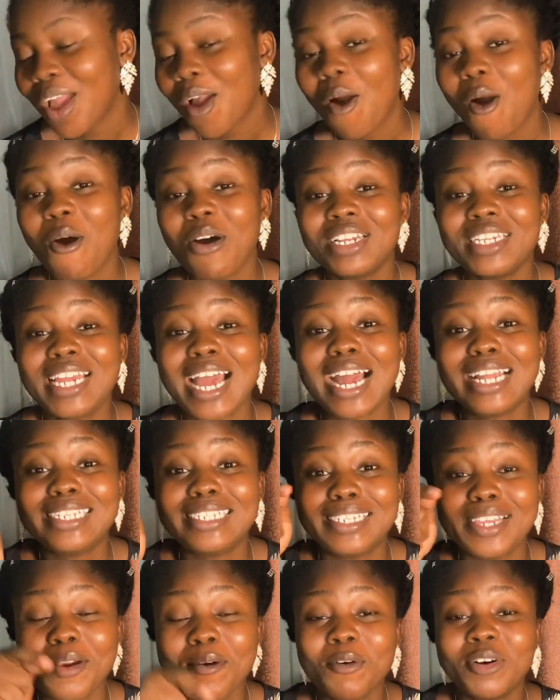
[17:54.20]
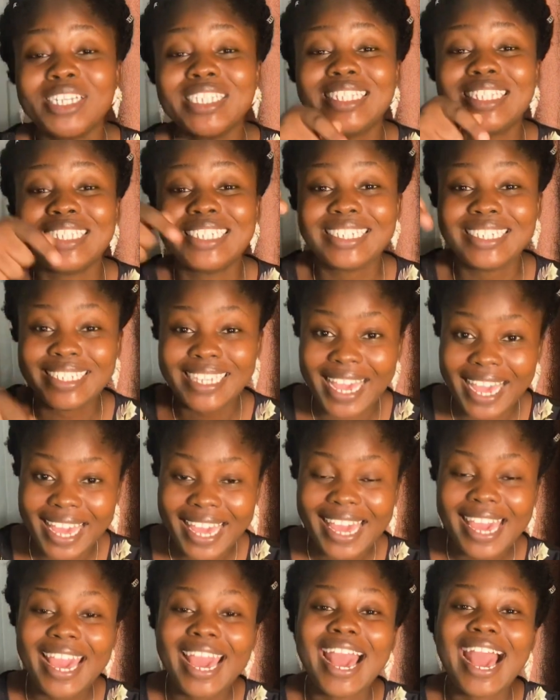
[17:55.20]
On that day was the day
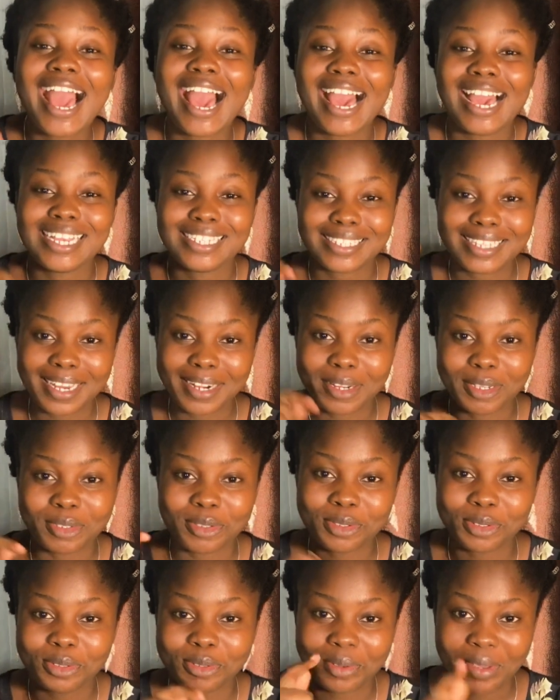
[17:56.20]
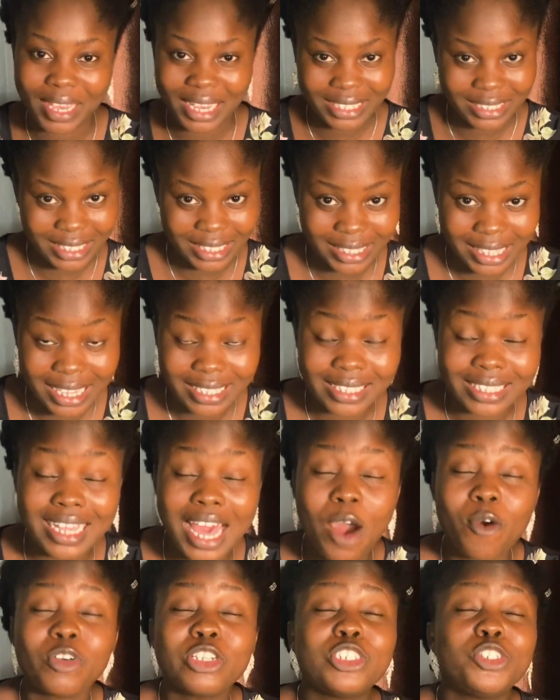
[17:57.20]
I started to do exercises.
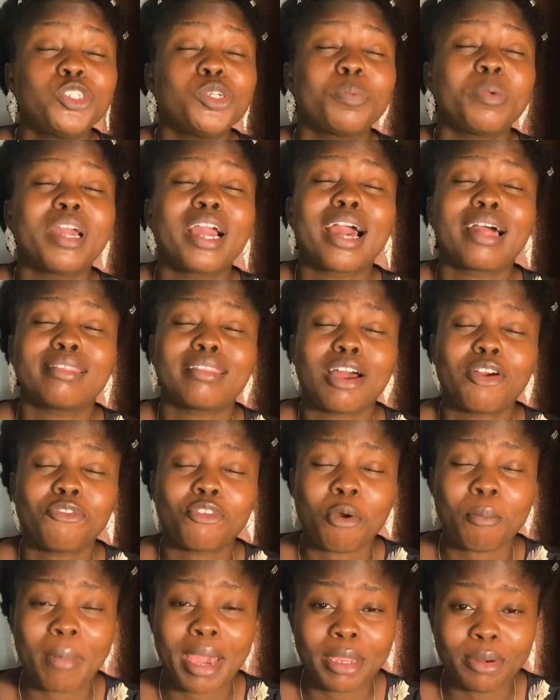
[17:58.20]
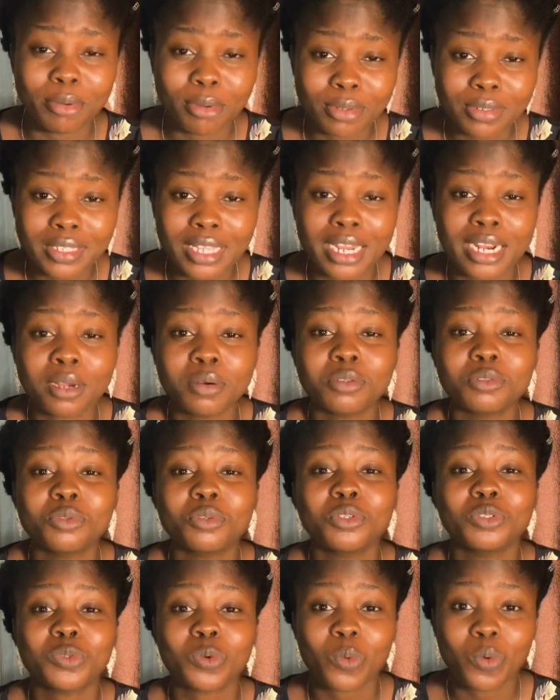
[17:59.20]
I was dripping kata from my nose and I was
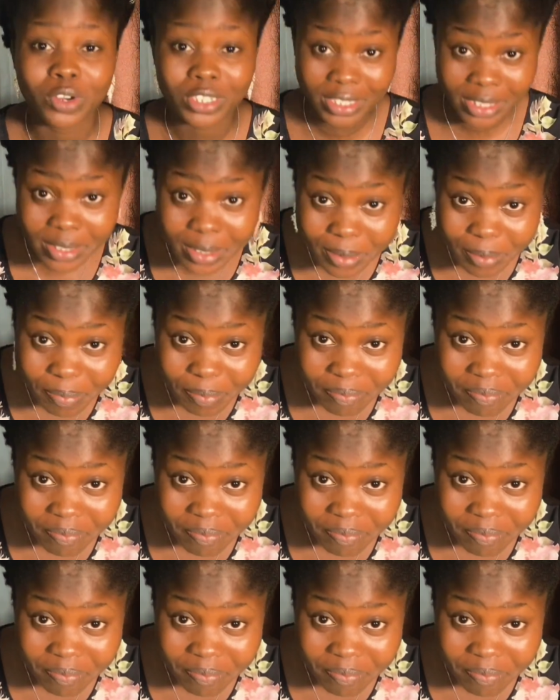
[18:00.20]
doing squats.